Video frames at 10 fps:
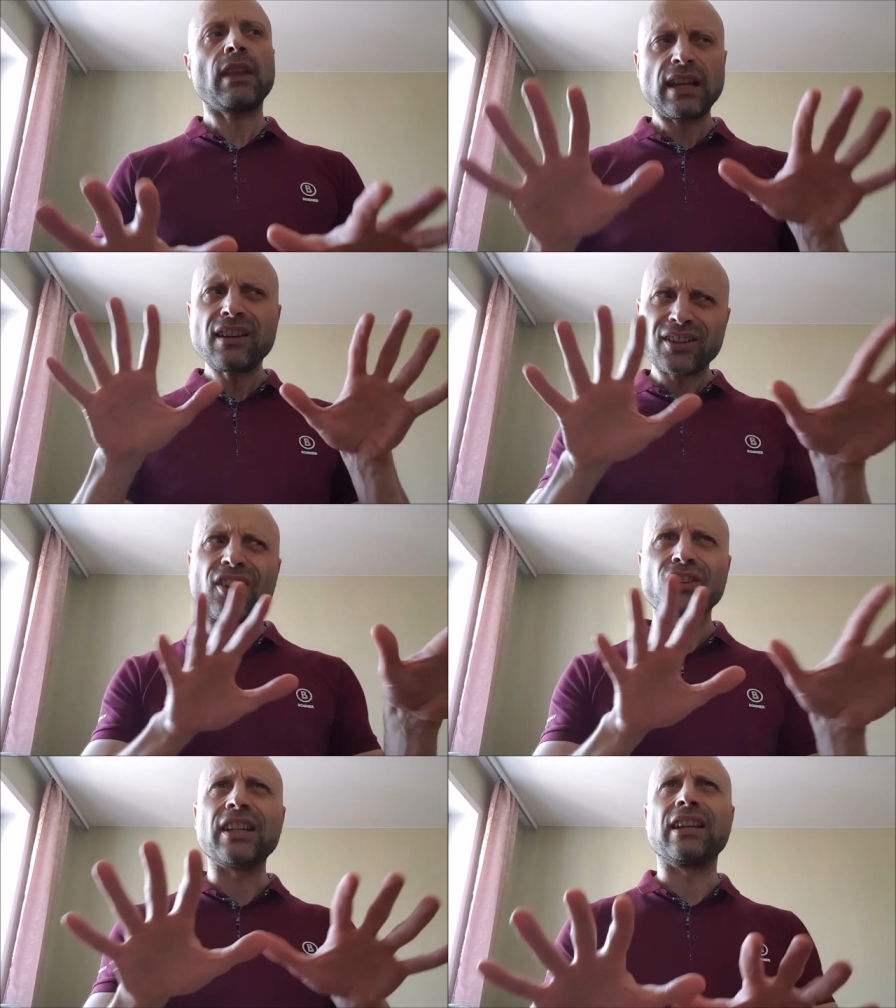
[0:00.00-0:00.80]
and not
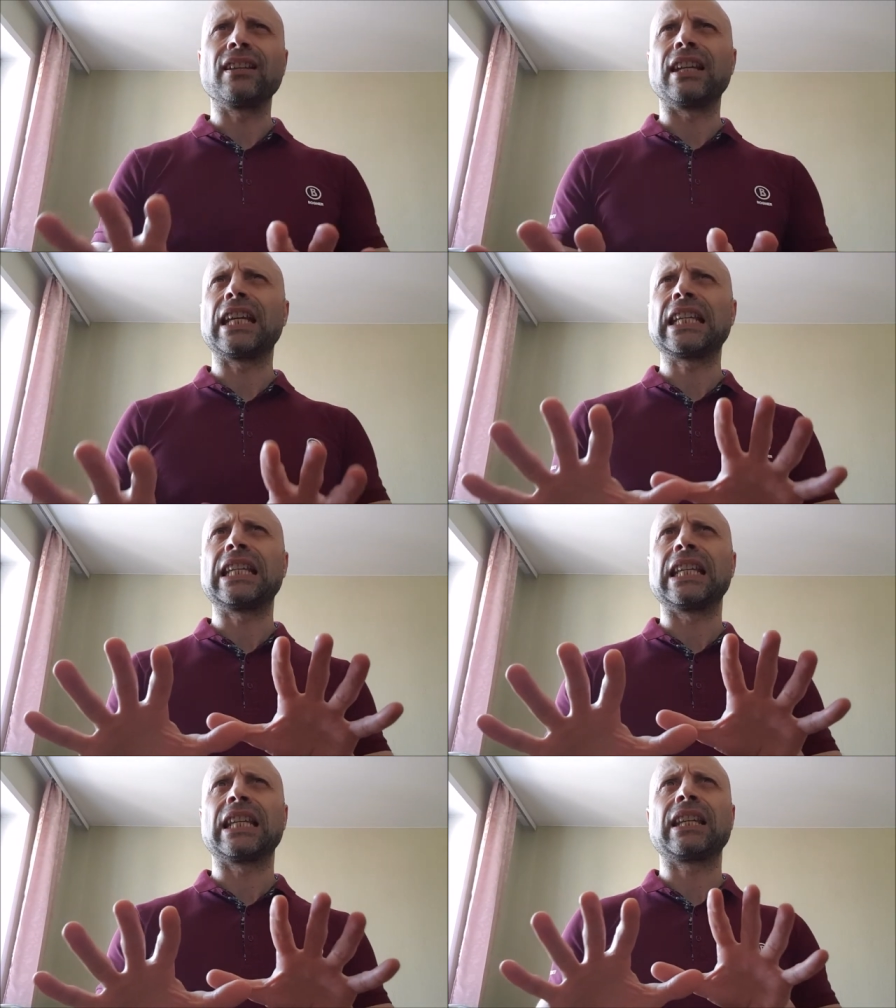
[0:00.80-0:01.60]
only the
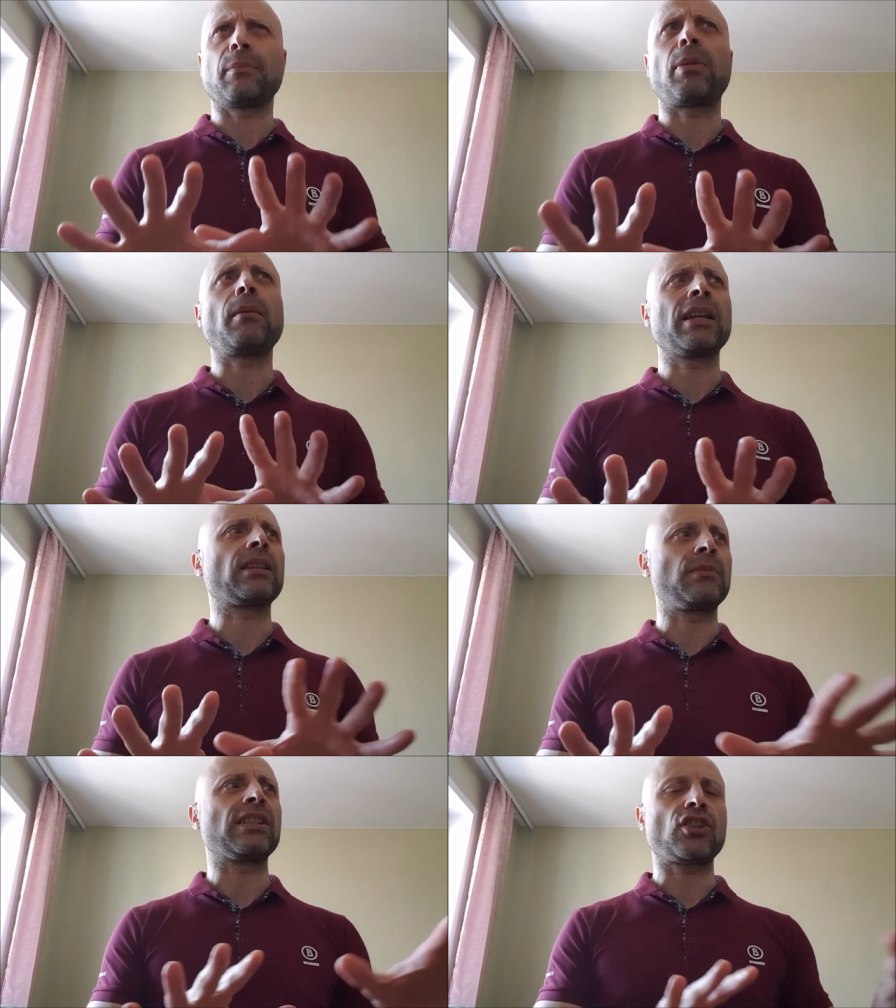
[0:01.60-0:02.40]
public
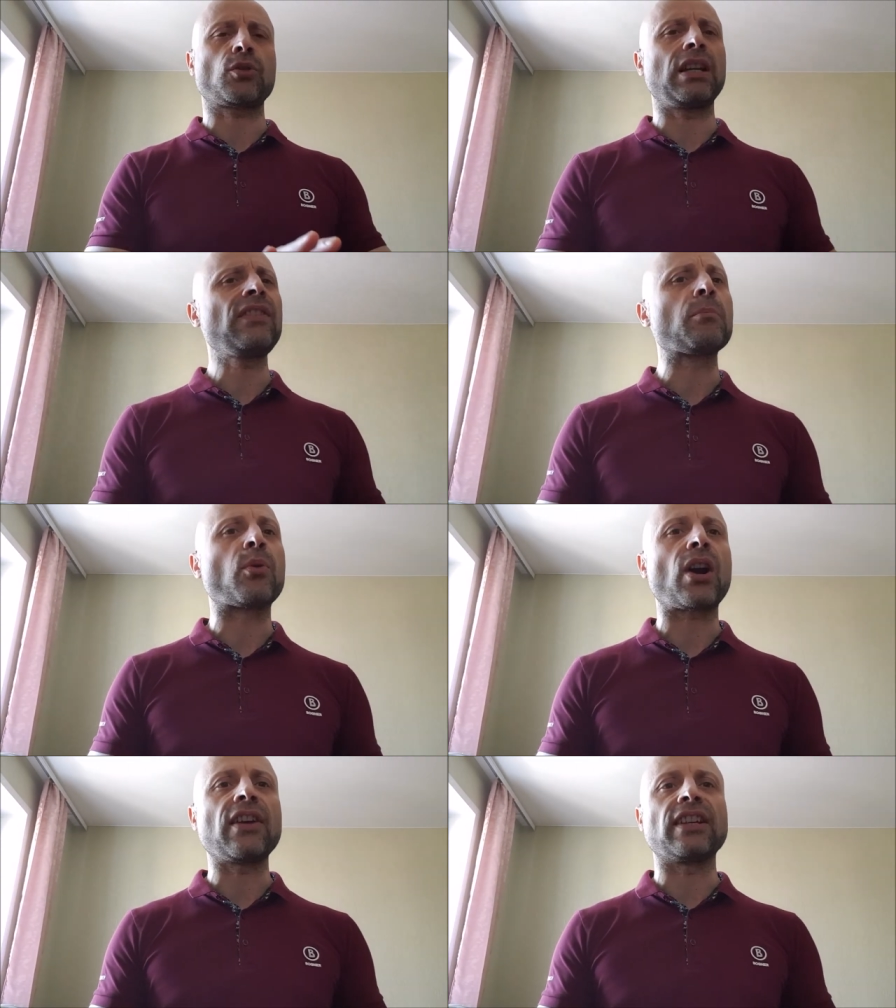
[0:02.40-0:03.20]
administration, but even
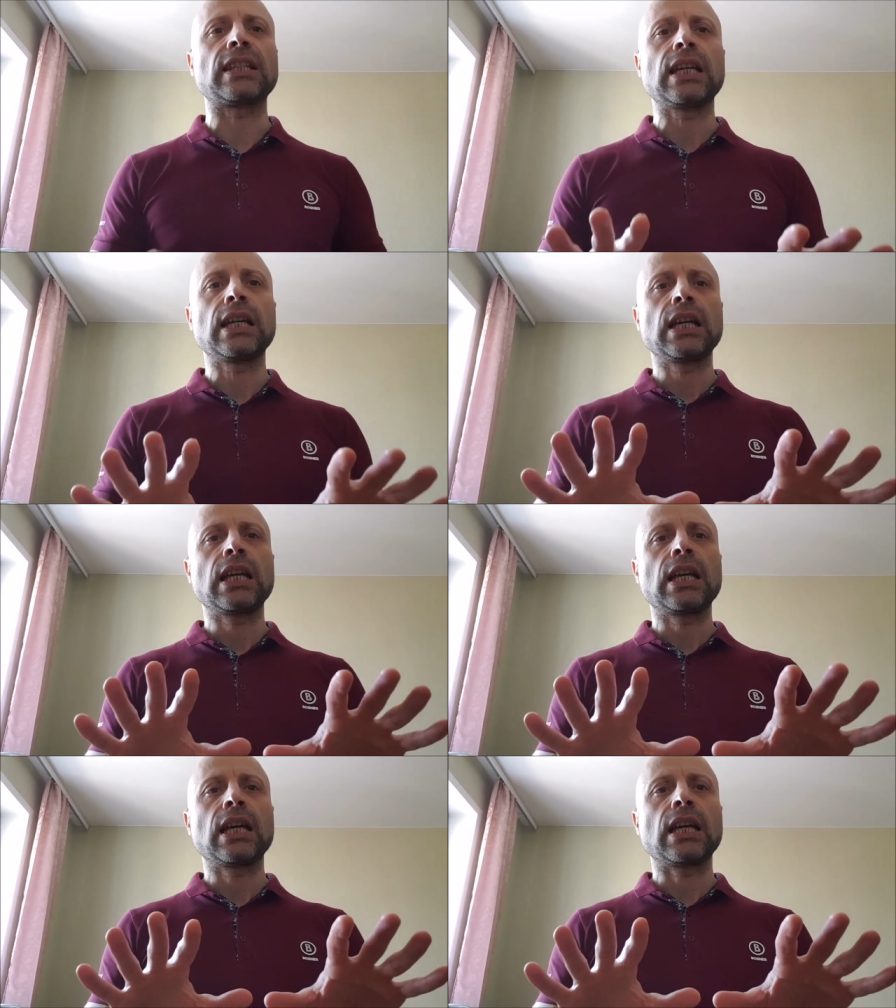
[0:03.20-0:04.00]
private,
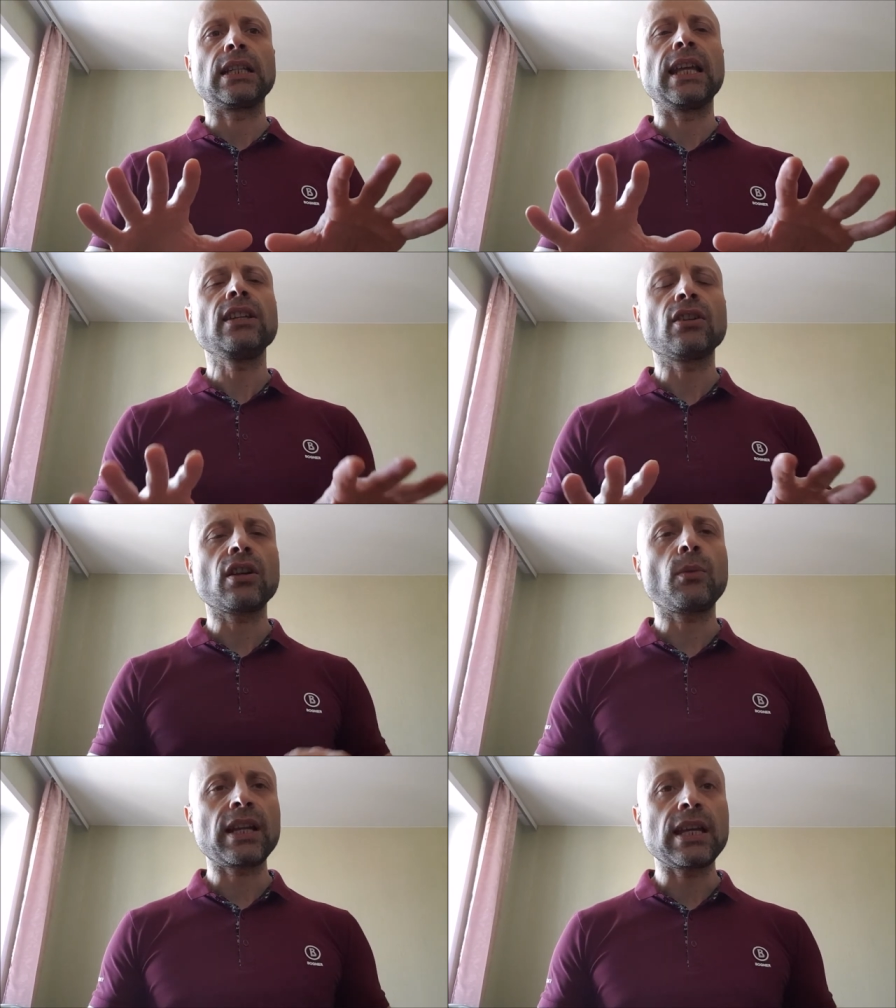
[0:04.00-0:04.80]
they don't
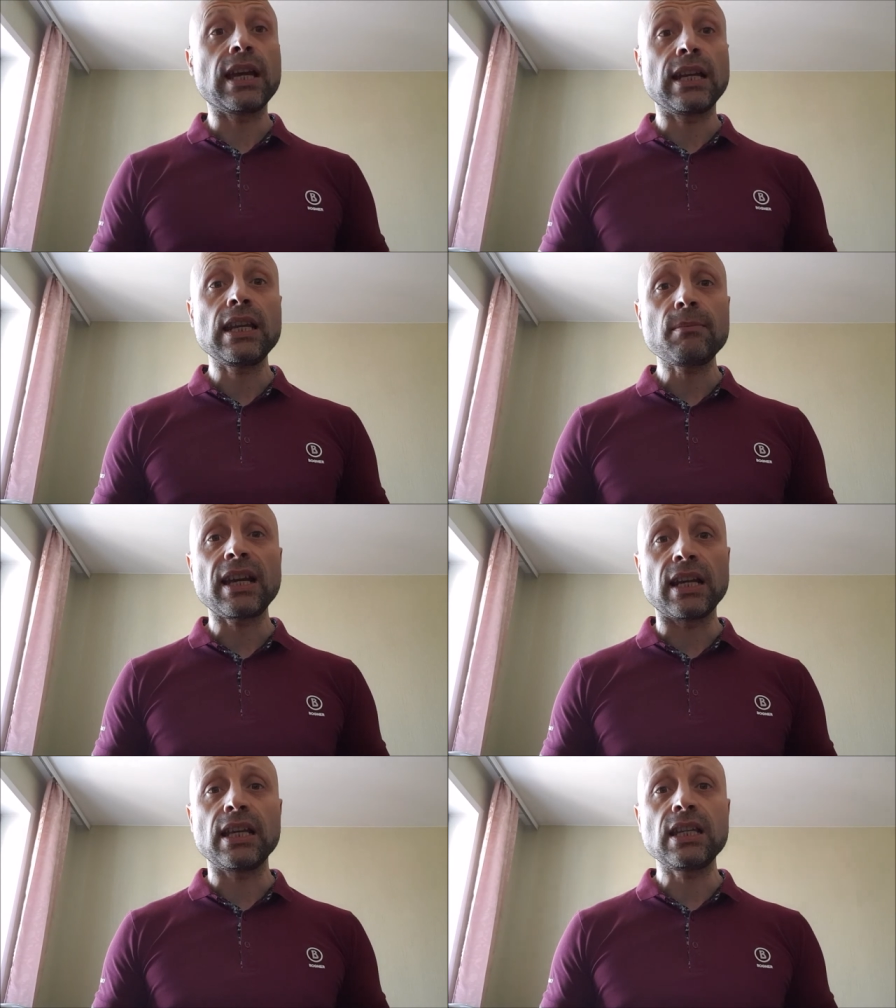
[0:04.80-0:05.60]
know what an
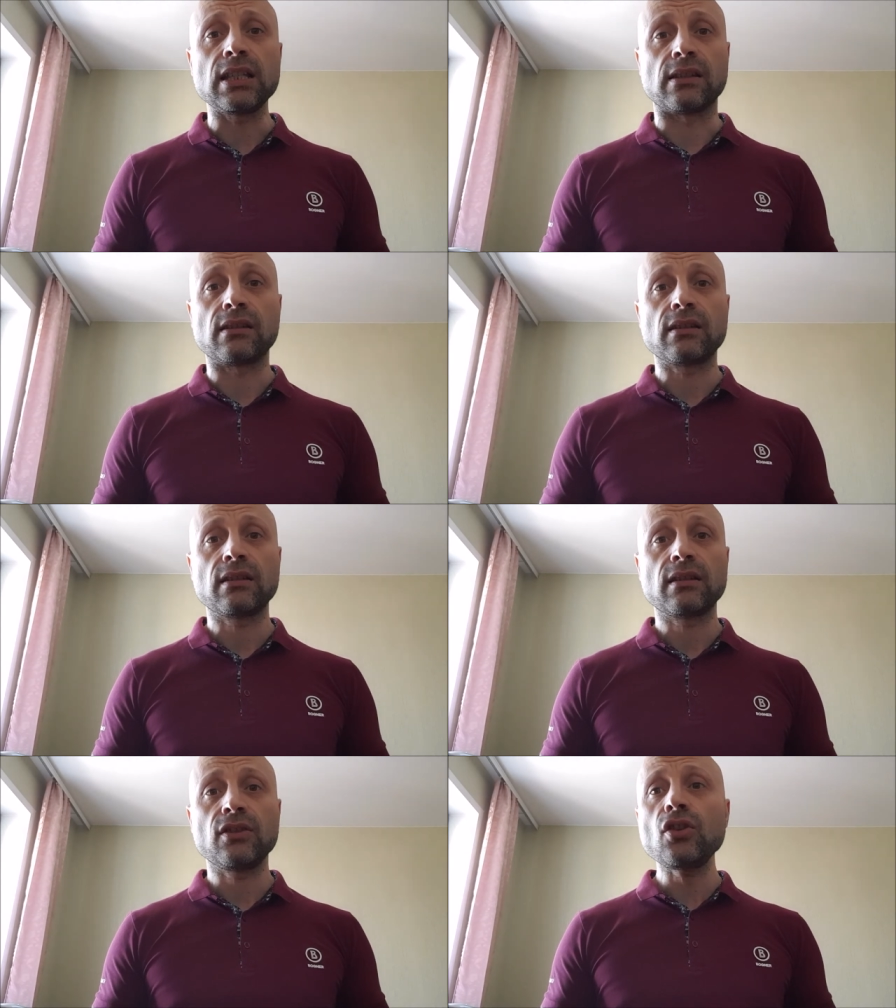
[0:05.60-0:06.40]
email is.
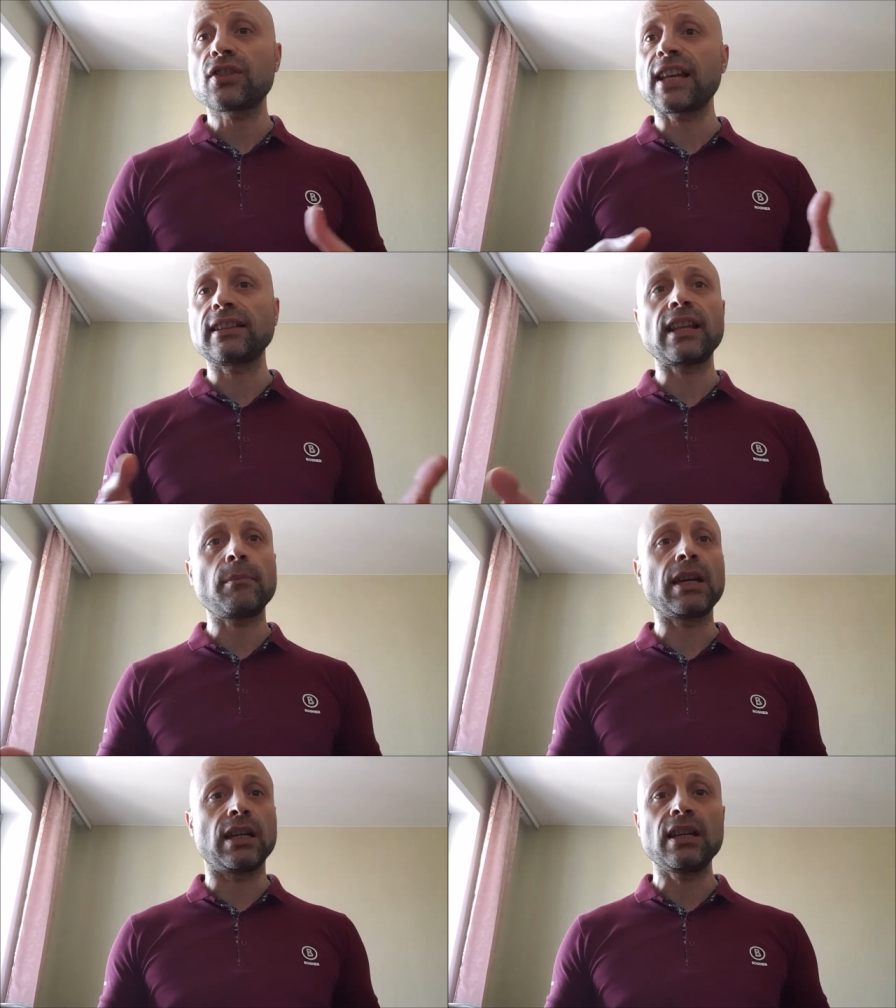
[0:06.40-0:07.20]
You send
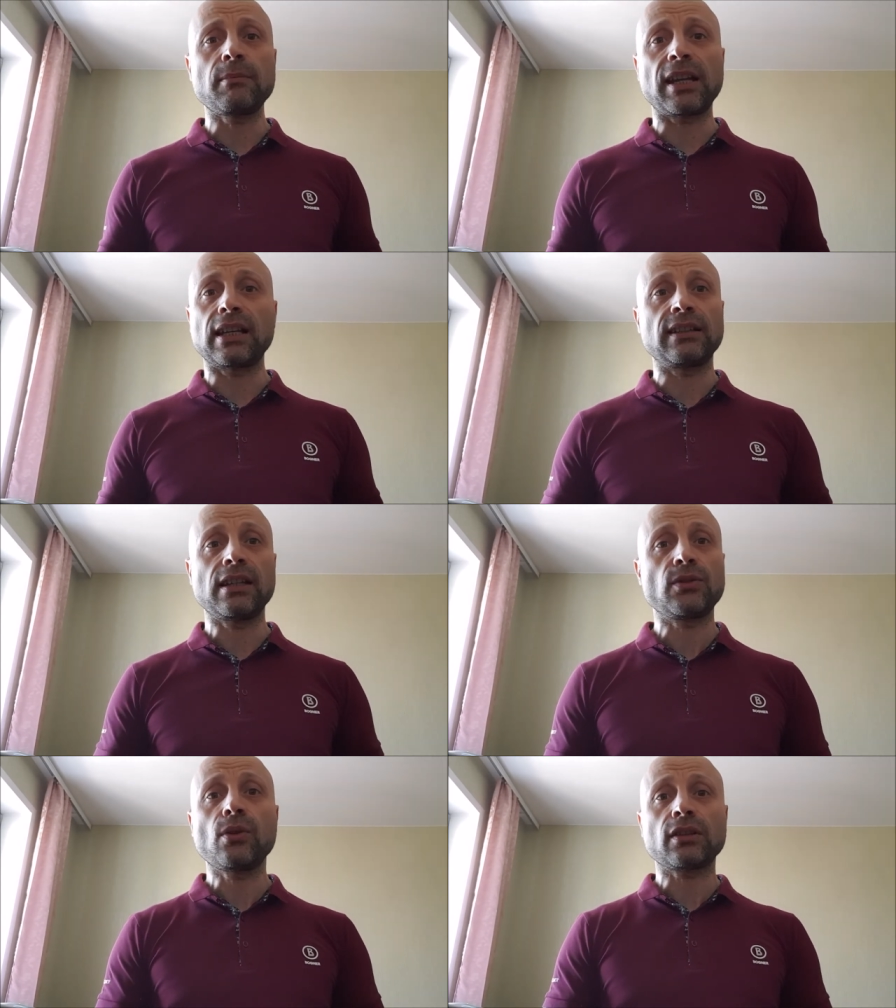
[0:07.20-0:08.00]
them an email, like,
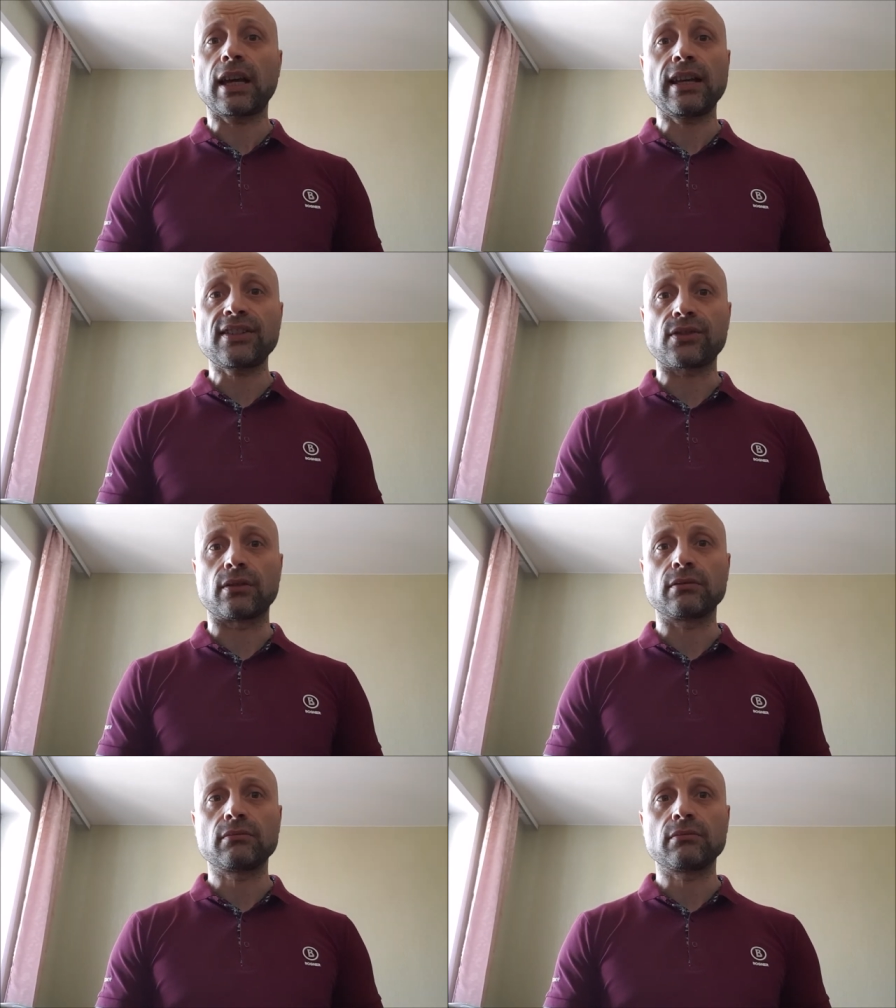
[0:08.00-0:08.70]
they do not answer.